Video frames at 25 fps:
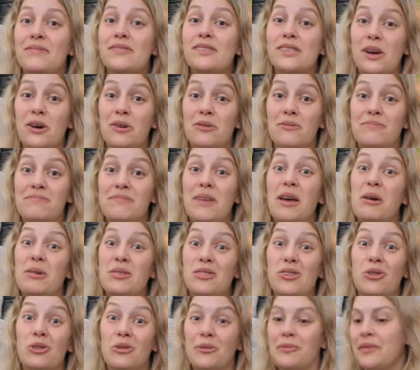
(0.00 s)
so
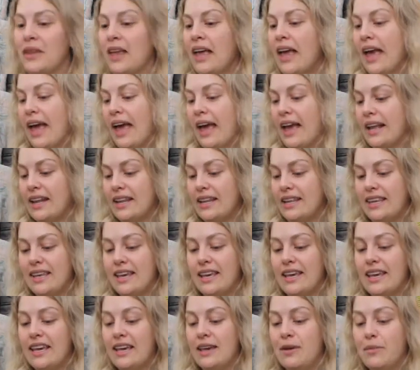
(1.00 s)
it's old. And
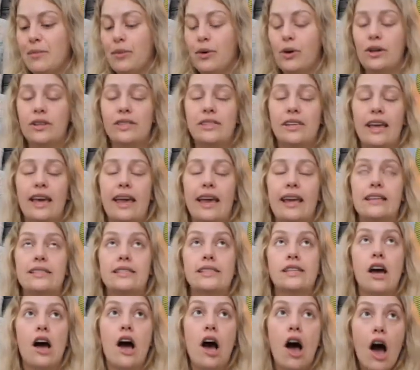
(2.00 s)
he puts a
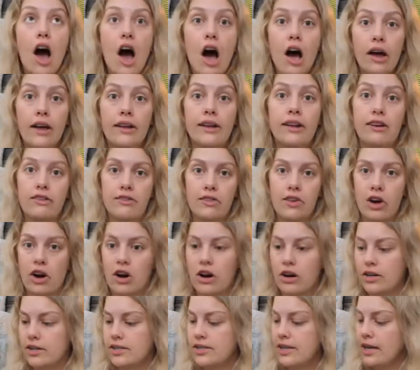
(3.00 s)
ton of
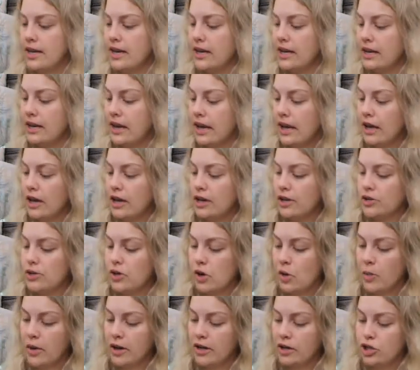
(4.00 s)
cards in it,
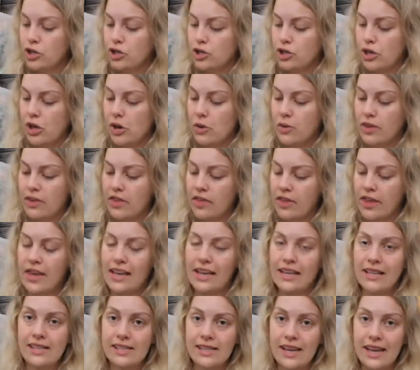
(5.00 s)
so much so that the
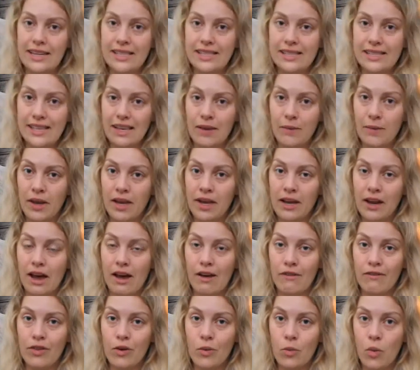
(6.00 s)
inside seaming
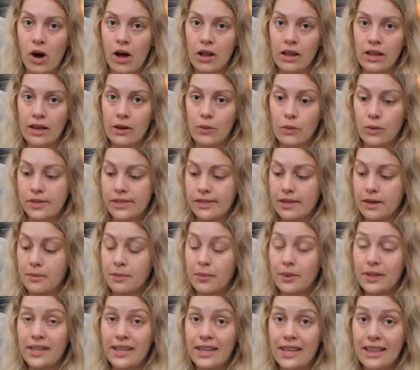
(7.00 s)
of the wallet was
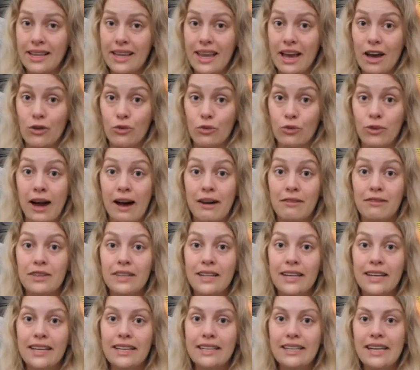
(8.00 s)
completely
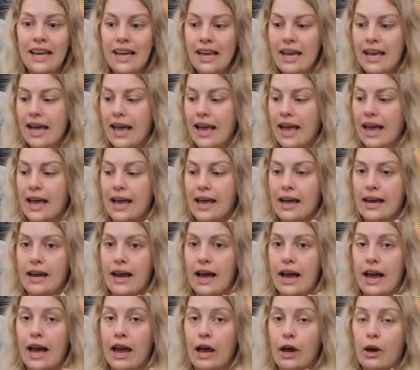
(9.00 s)
unraveling. And
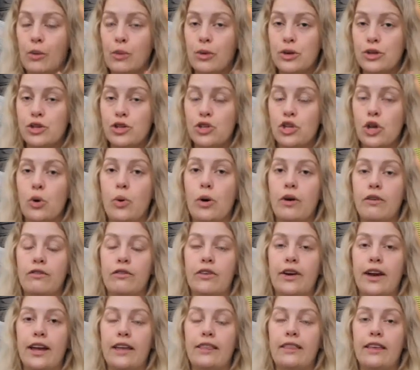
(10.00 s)
I was so
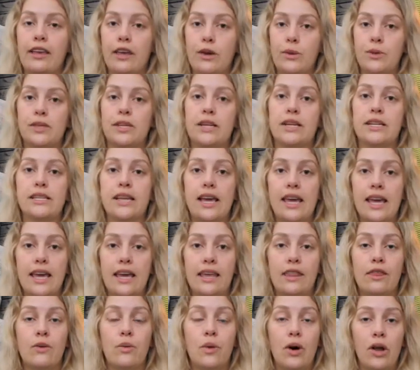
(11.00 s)
afraid that he was going to take
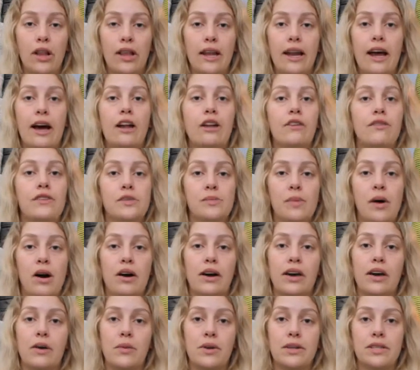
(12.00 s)
the wallet out of his
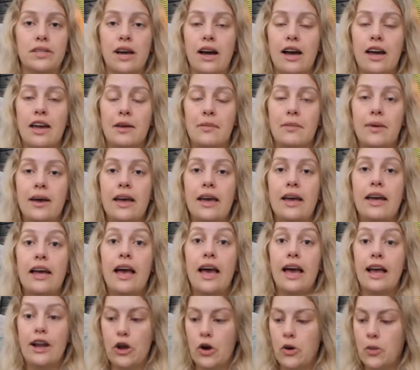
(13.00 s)
pocket one time
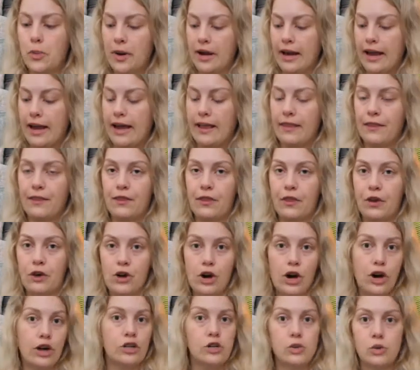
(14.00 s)
and open it and the
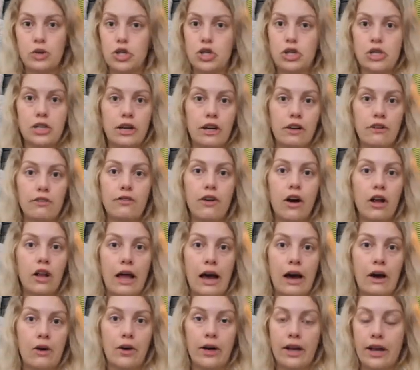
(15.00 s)
cards were just going to fall
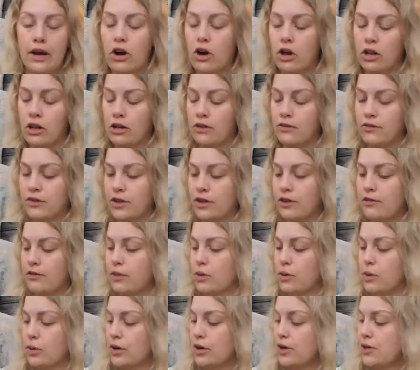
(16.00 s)
out all over the
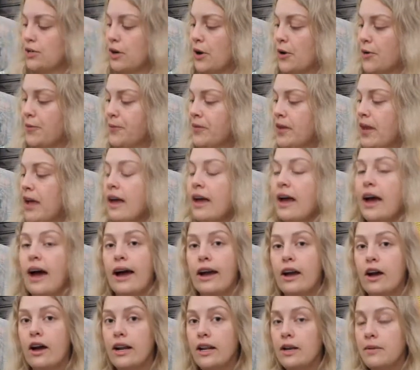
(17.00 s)
floor. So
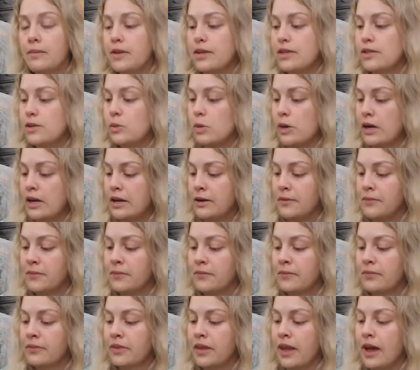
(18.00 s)
I got him this one.
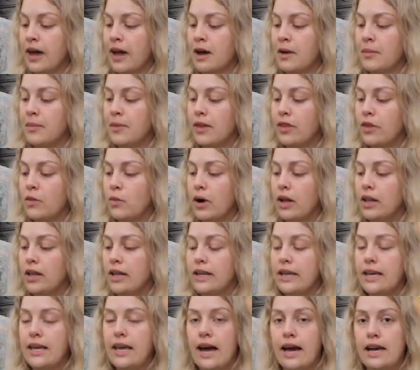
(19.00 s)
Um, the
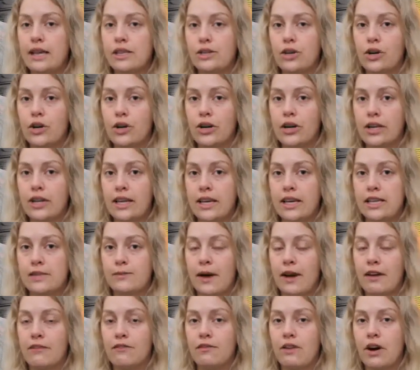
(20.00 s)
wallet he has currently is
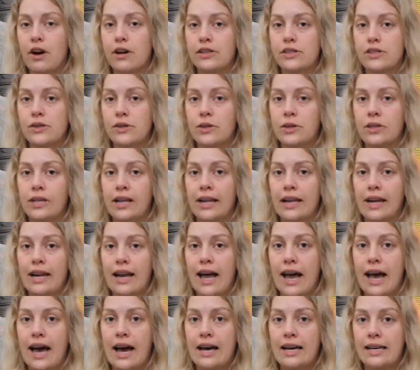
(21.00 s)
by Fossil and it
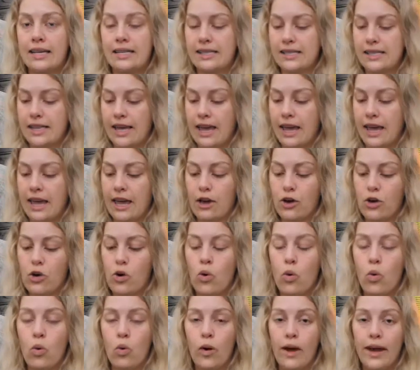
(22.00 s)
has a
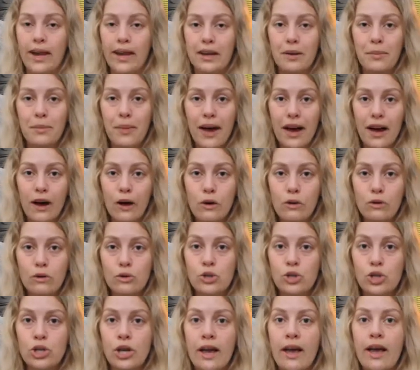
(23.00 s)
coin
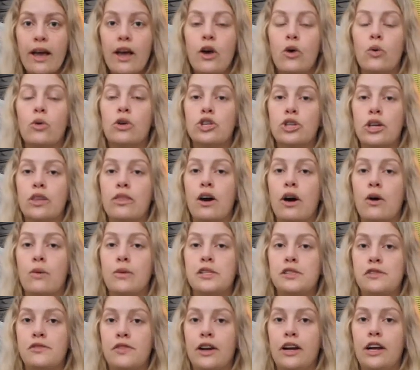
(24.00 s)
pouch, which I thought
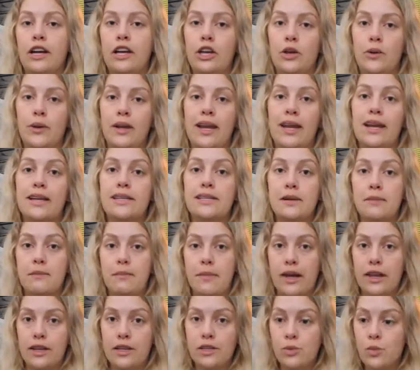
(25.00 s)
was very unique to
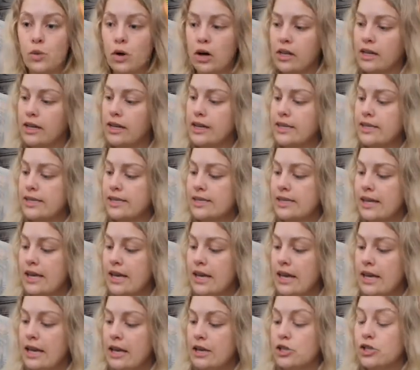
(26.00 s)
men's wallets
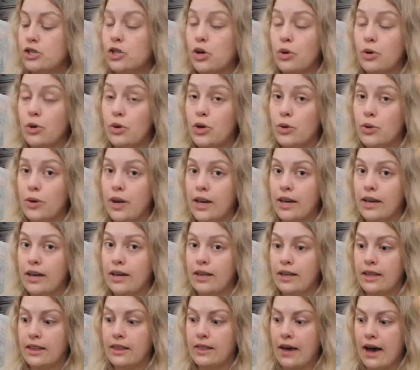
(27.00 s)
so
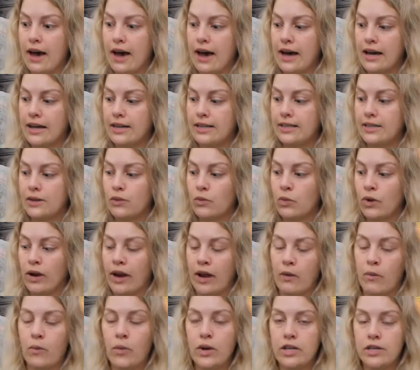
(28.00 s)
unique that when
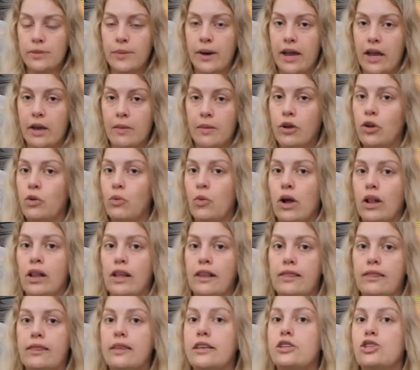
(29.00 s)
I went to buy him a new
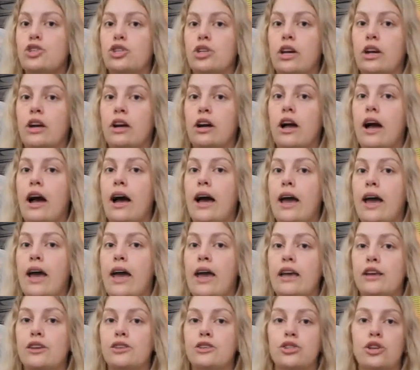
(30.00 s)
wallet this year,
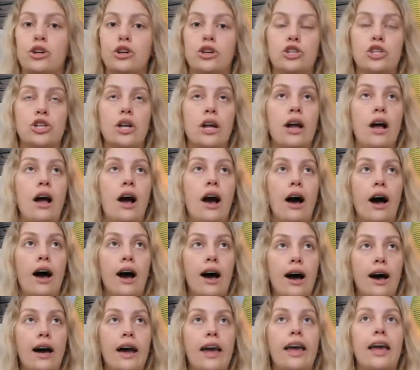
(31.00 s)
I searched
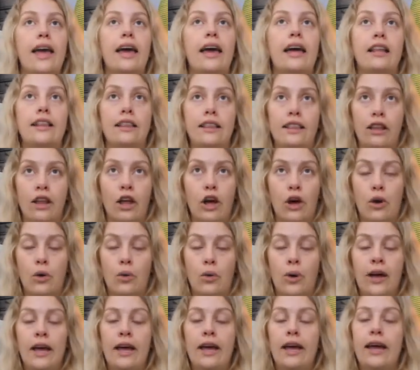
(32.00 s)
high and
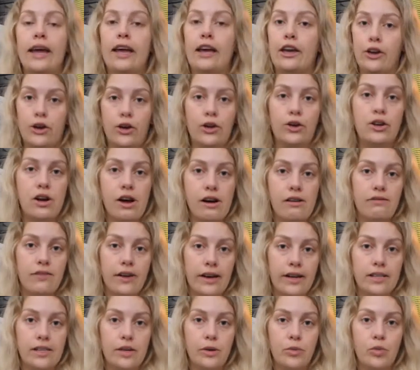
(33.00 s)
low and could not
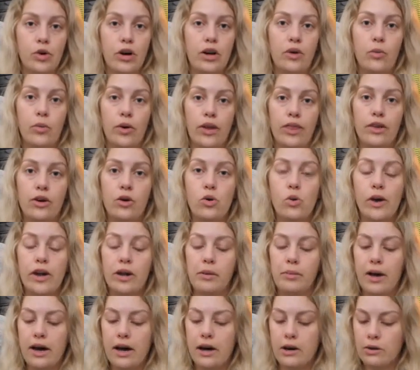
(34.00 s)
find him one with a
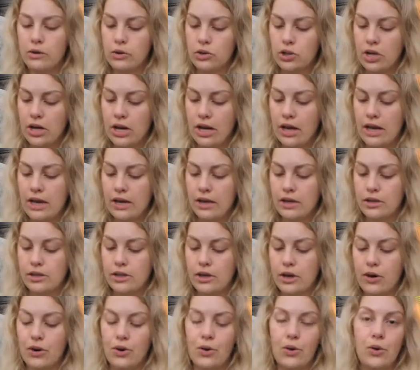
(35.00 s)
coin pouch.
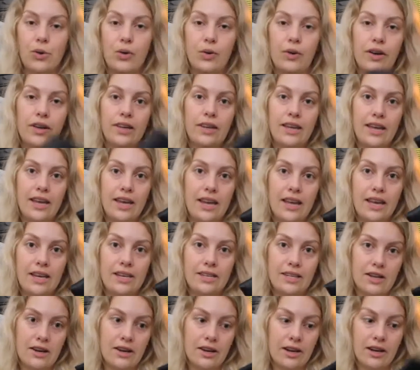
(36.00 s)
So he
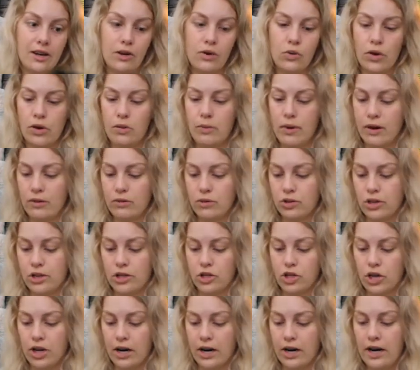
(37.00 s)
did not get a coin pouch
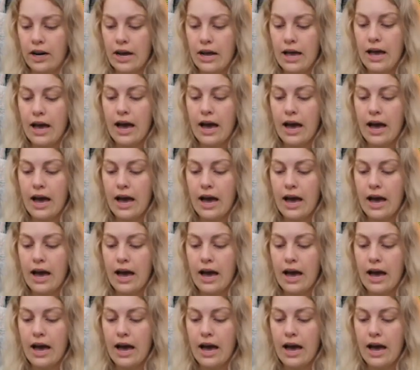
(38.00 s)
this year.